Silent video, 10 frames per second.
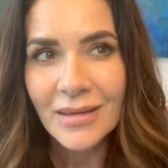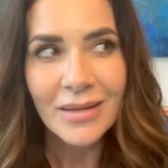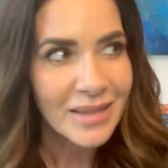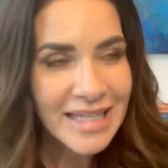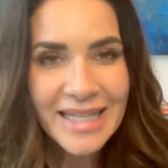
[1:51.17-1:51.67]

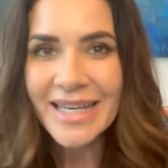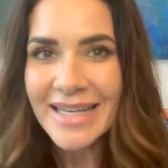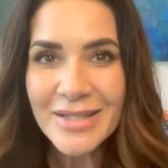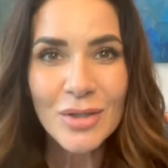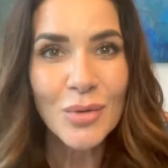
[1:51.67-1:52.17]
Lean
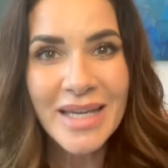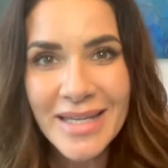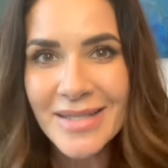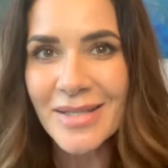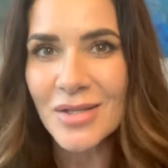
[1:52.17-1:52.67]
into
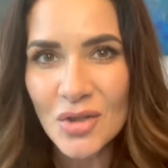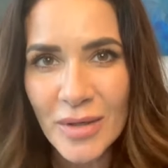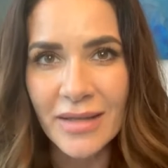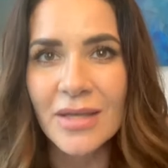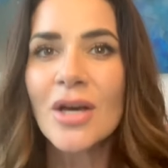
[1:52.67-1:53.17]
His
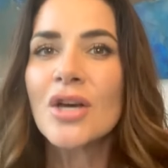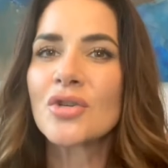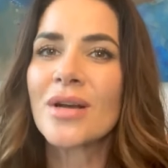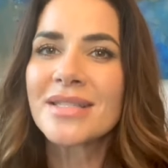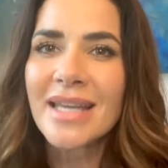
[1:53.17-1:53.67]
strength.
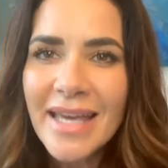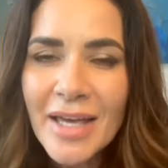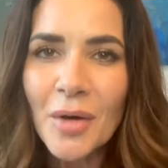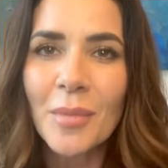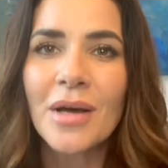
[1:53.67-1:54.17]
Trust
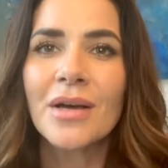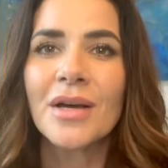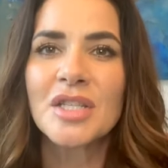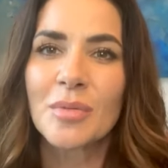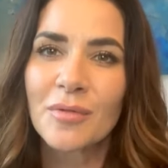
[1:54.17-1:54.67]
Him
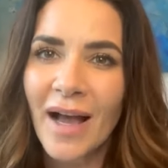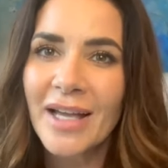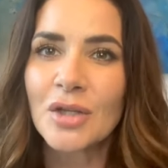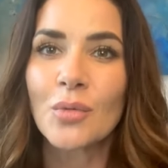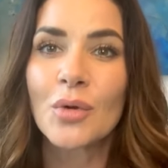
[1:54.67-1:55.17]
to
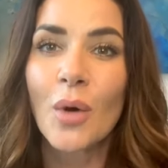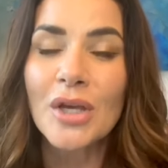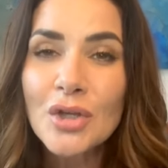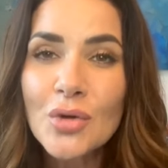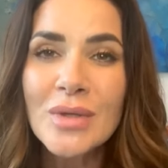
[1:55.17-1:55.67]
provide you with what
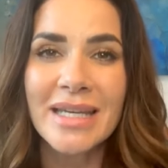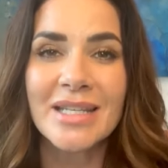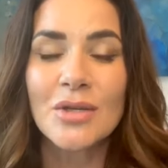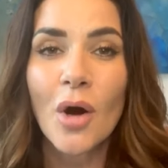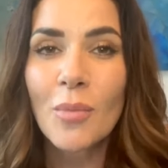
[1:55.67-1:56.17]
you need
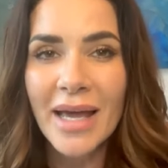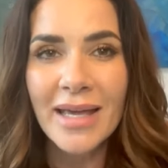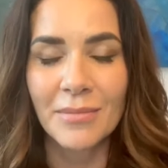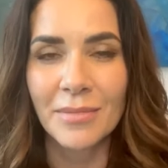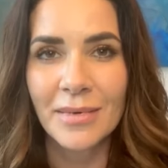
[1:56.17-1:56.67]
to obey
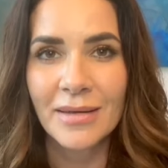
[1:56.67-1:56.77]
Him.